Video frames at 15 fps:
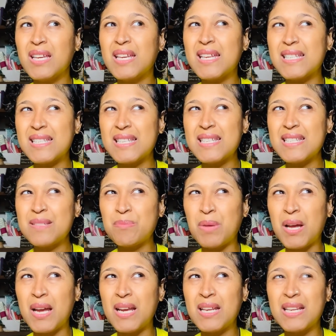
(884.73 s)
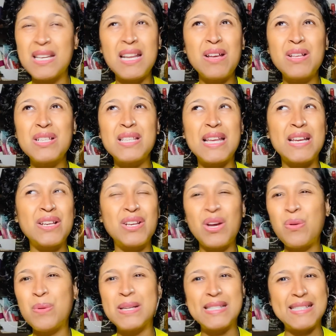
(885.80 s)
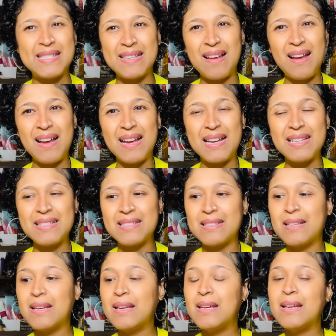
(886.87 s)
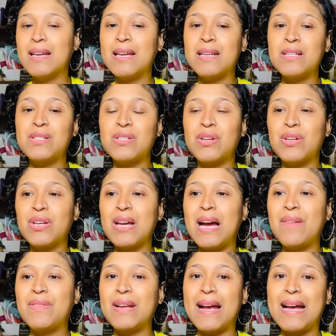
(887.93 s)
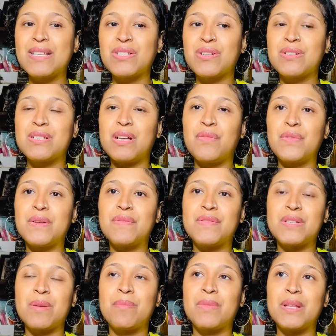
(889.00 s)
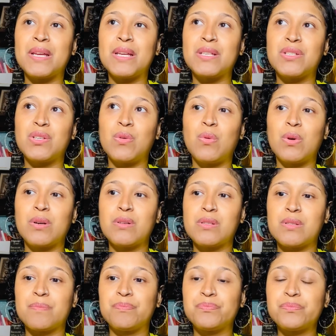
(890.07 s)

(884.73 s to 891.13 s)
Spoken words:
And I was like, no, it's not. And so you have to ask yourself if something is yours.